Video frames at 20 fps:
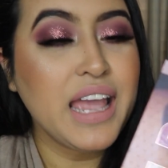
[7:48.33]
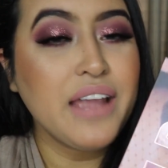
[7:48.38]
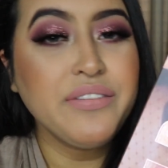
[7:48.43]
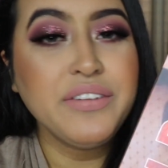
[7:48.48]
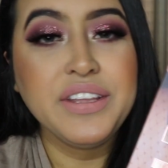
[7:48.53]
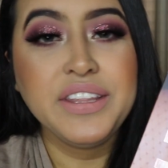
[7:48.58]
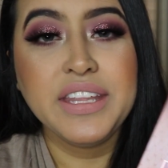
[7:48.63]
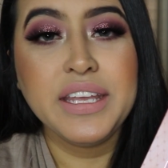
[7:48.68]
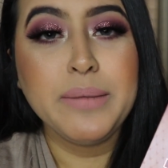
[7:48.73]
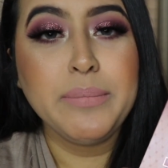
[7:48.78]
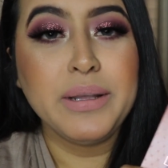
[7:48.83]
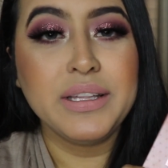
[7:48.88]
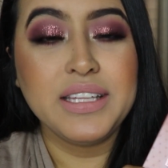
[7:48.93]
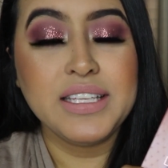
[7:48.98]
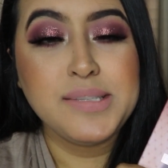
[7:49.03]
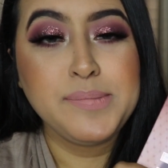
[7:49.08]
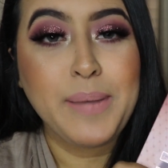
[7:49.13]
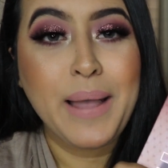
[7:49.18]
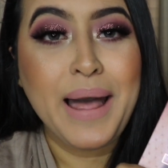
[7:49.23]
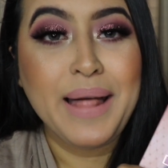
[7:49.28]
Everything about
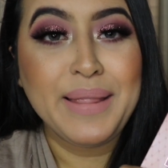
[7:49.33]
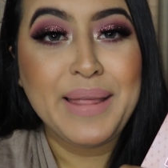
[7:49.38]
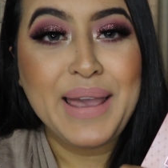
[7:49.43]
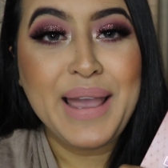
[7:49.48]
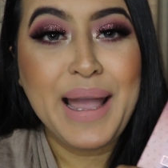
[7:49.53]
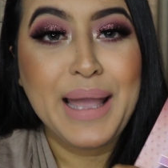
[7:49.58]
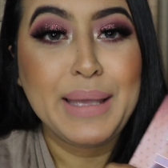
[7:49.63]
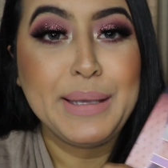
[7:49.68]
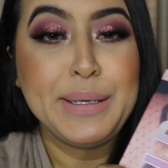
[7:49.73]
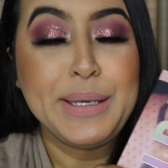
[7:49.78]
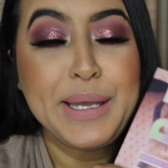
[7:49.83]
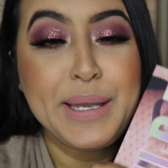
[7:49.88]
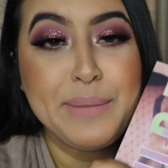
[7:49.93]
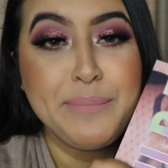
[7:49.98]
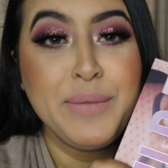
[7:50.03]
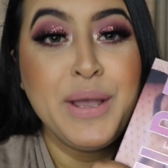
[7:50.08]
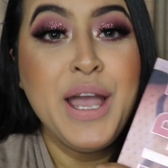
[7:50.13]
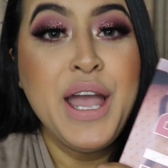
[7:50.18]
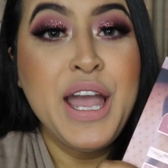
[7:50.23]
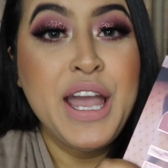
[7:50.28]
this palette I
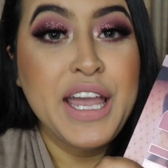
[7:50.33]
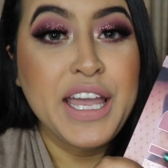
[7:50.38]
am